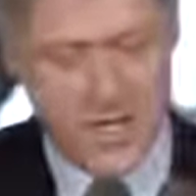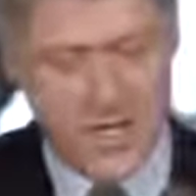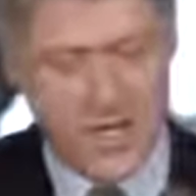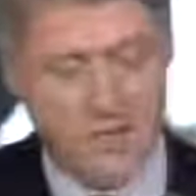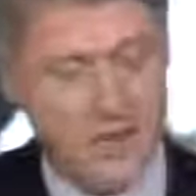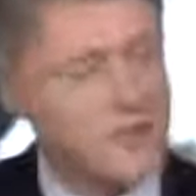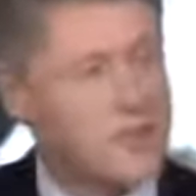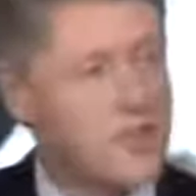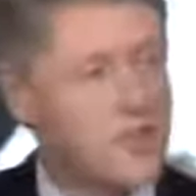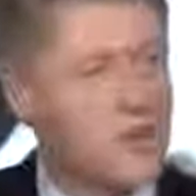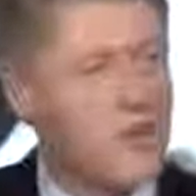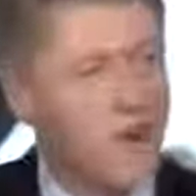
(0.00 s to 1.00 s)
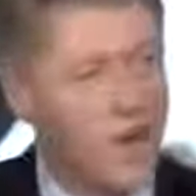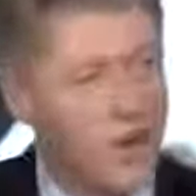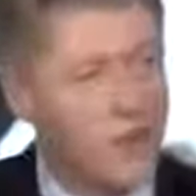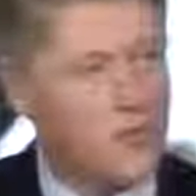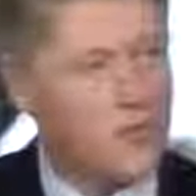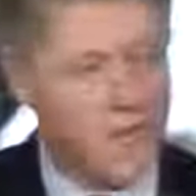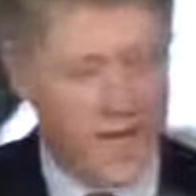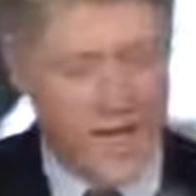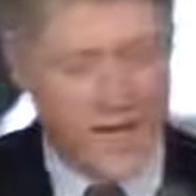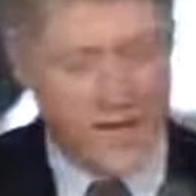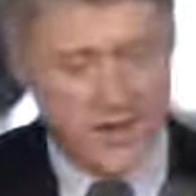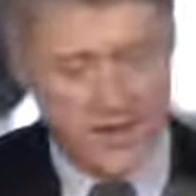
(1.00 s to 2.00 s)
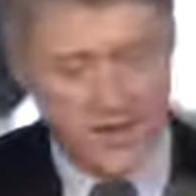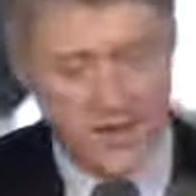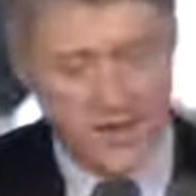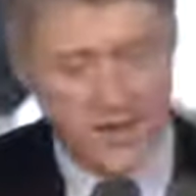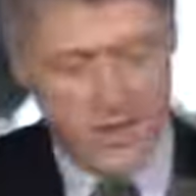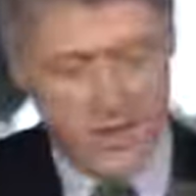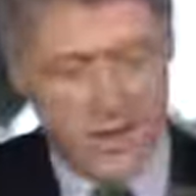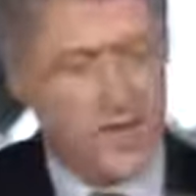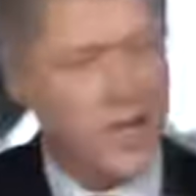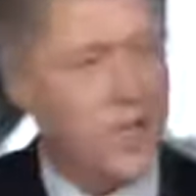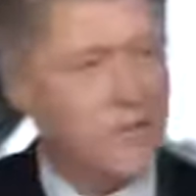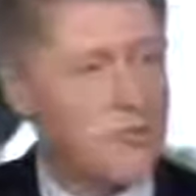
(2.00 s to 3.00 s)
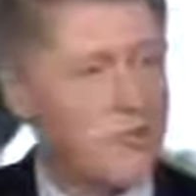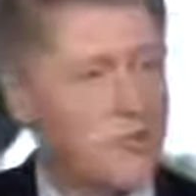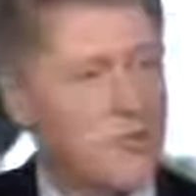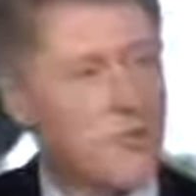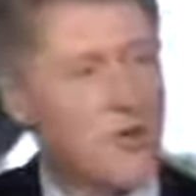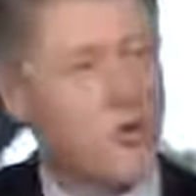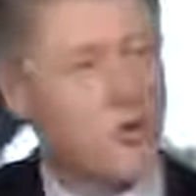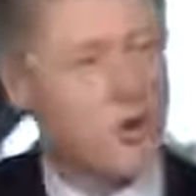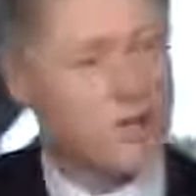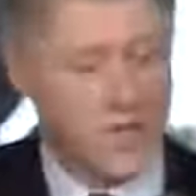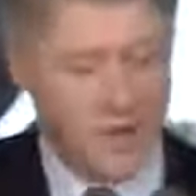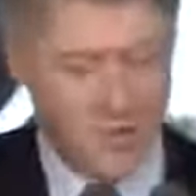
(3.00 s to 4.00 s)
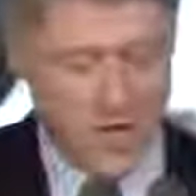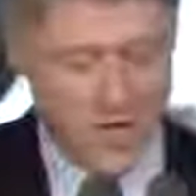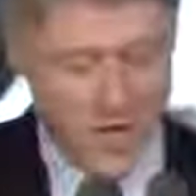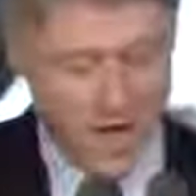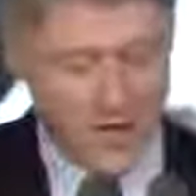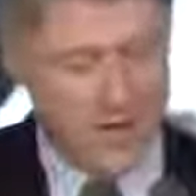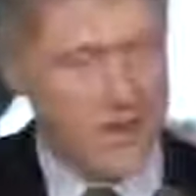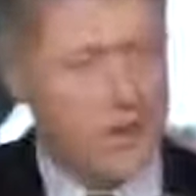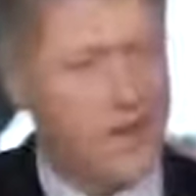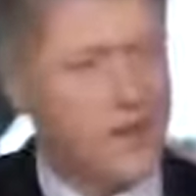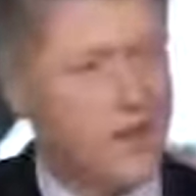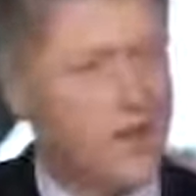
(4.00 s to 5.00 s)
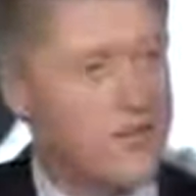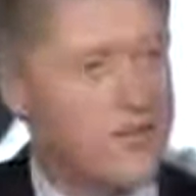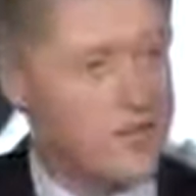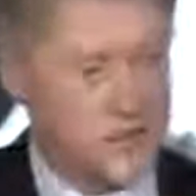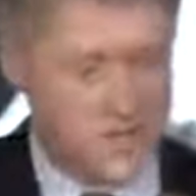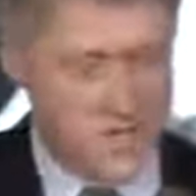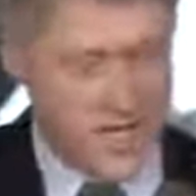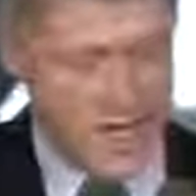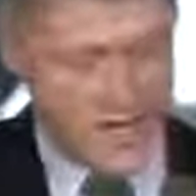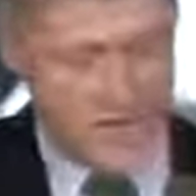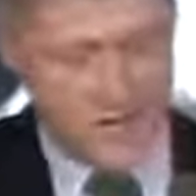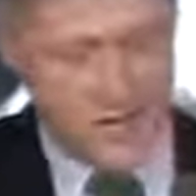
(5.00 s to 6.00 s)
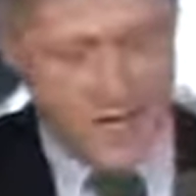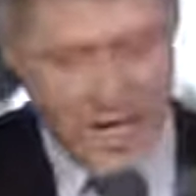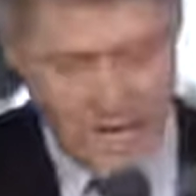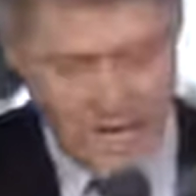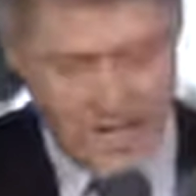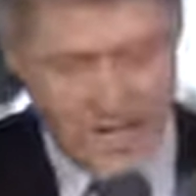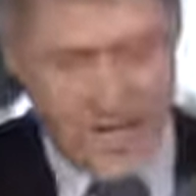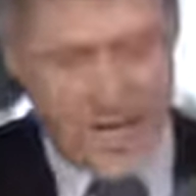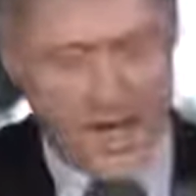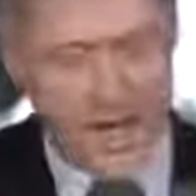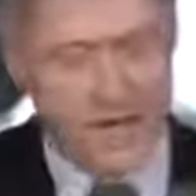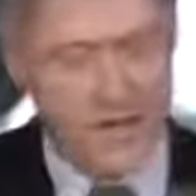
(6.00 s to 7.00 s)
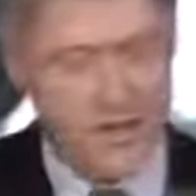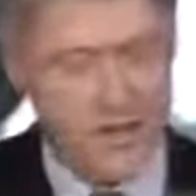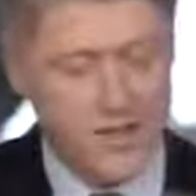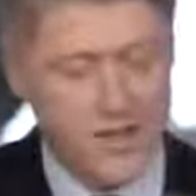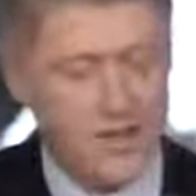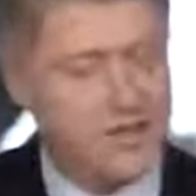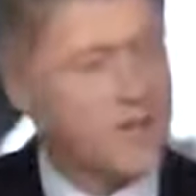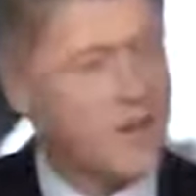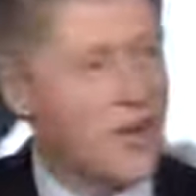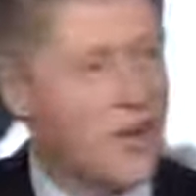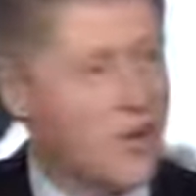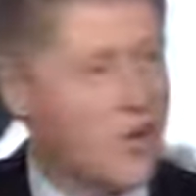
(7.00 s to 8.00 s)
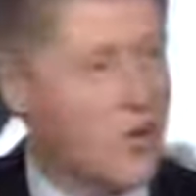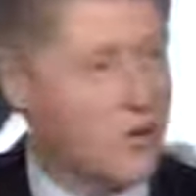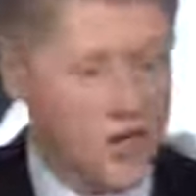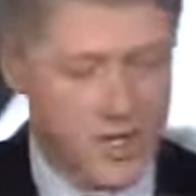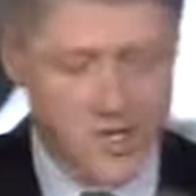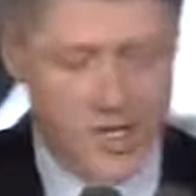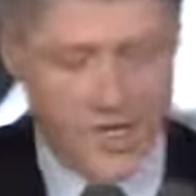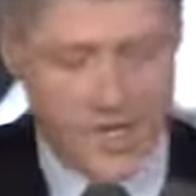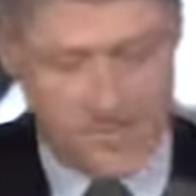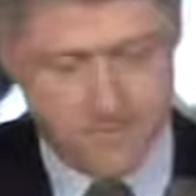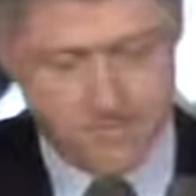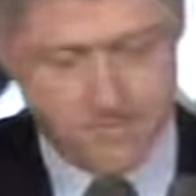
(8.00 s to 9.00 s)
a commitment to do all that we can to help your people work their way out of this disaster day in and day out until all the work is done.